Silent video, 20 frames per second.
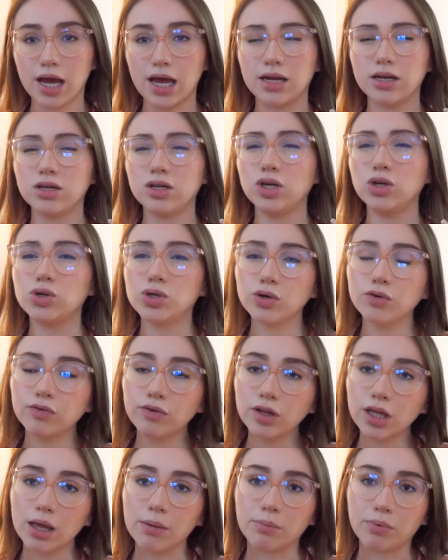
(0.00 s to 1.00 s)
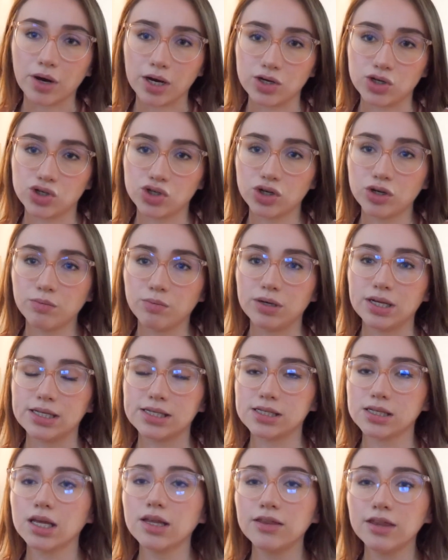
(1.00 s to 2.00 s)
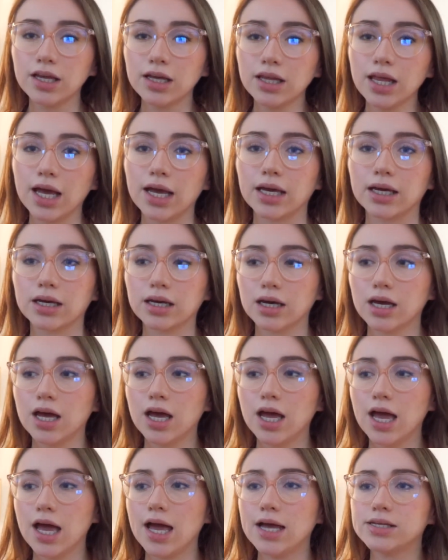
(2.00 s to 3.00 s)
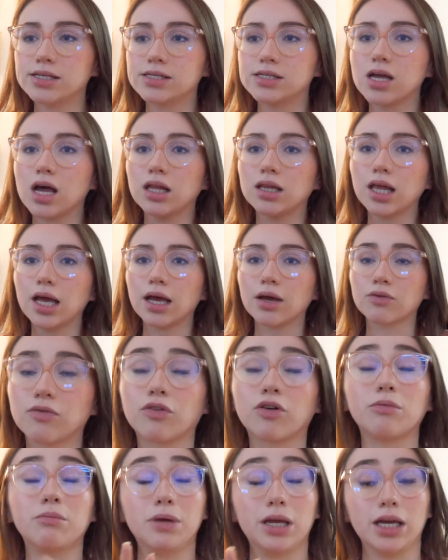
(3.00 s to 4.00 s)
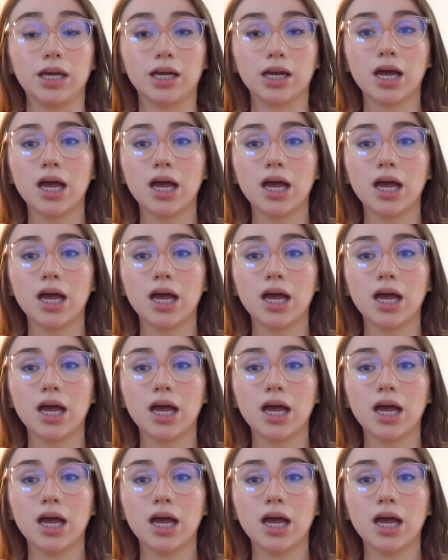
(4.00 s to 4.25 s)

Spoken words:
And you do feel that pressure, but it's nothing like, it's not like, for me,